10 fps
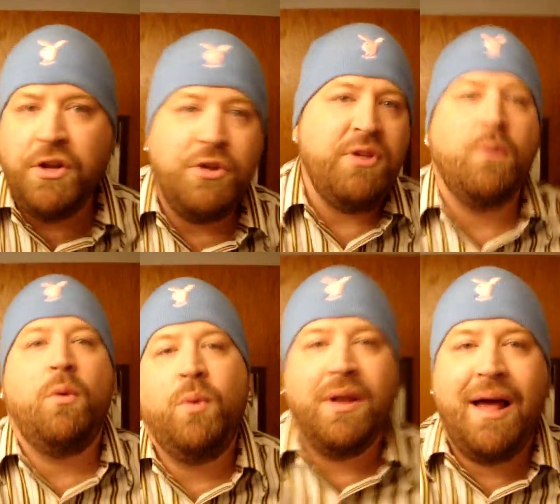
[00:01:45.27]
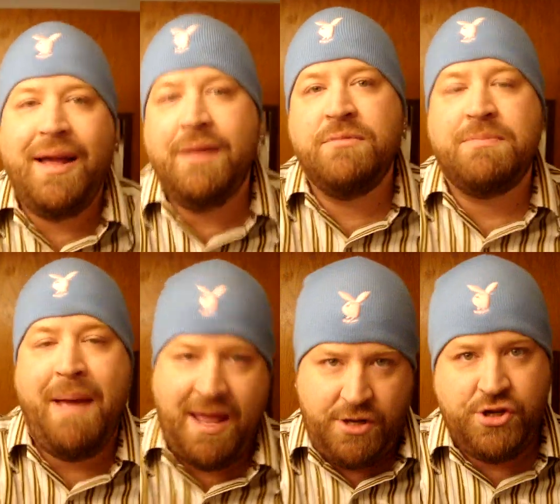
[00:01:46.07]
Do you think what Will.i.am's
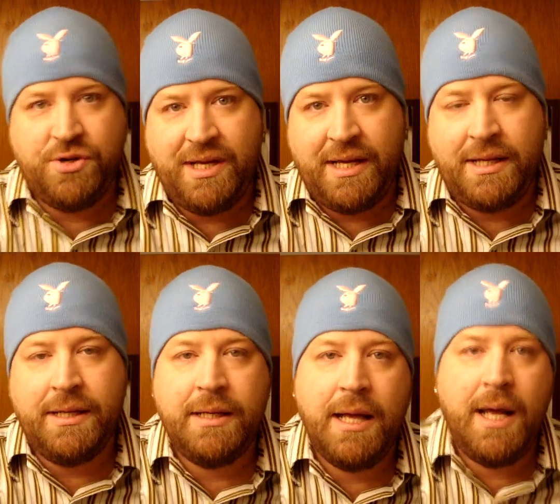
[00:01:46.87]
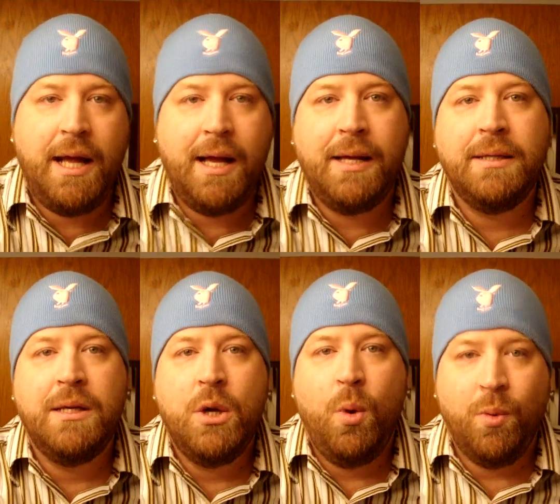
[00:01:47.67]
manager did
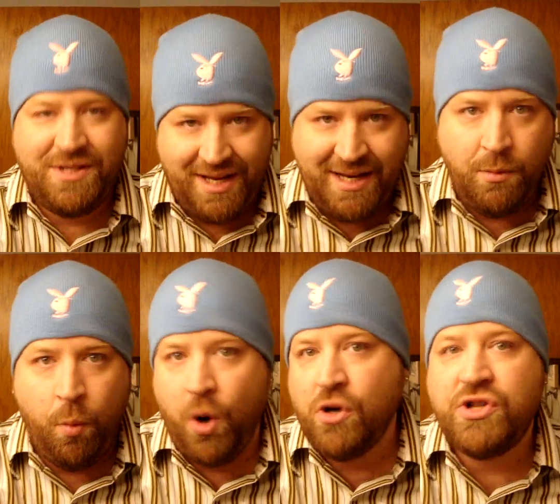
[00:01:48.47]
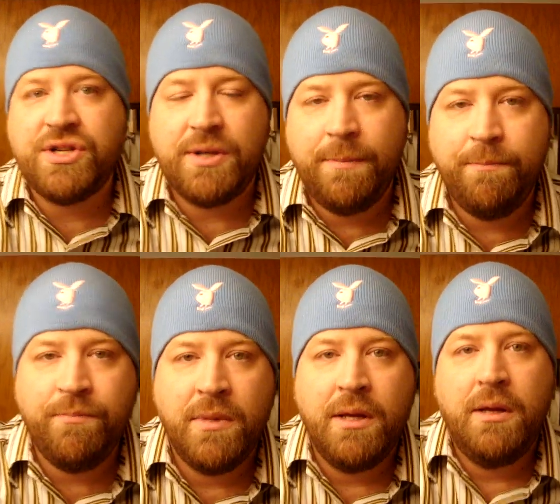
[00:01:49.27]
was any worse
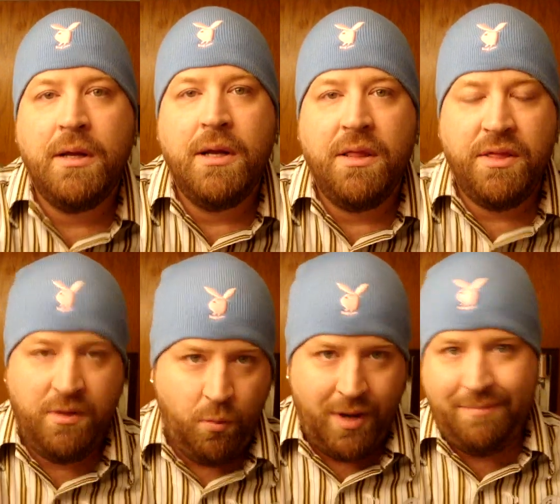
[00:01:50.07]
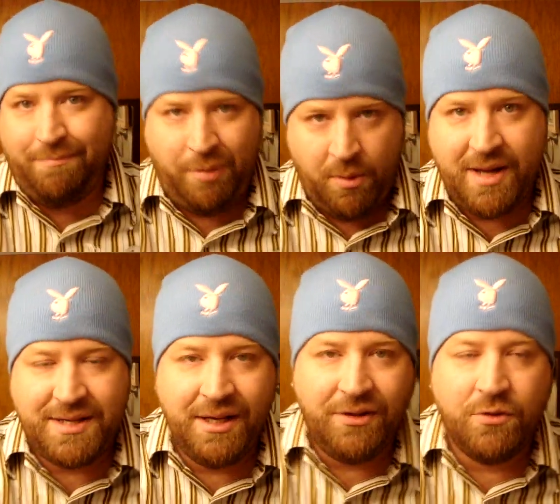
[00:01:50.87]
than what
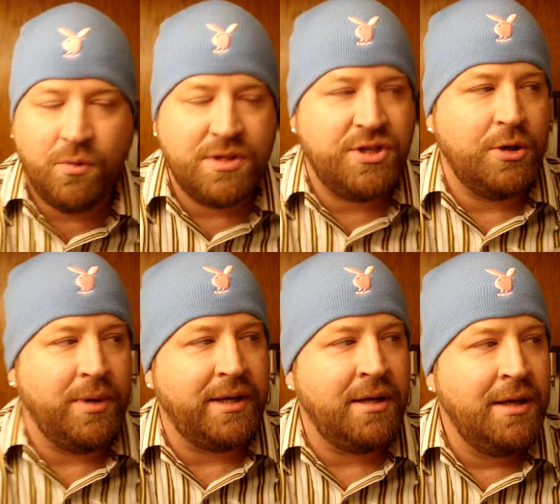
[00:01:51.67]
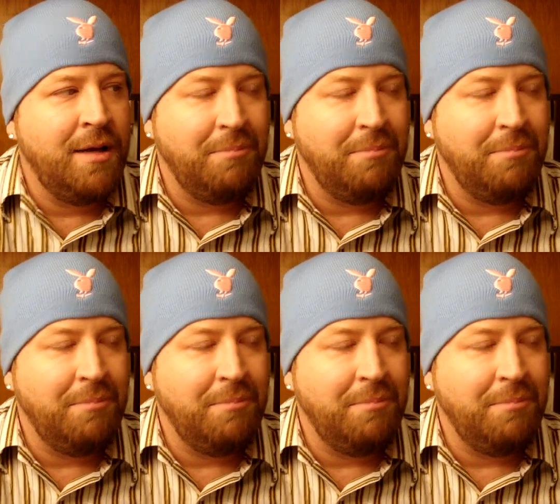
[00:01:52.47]
Perez Hilton was doing?